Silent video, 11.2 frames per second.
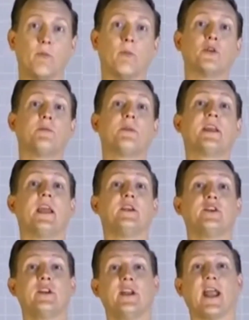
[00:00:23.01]

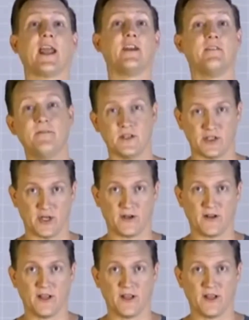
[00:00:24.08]
multiplication, and division.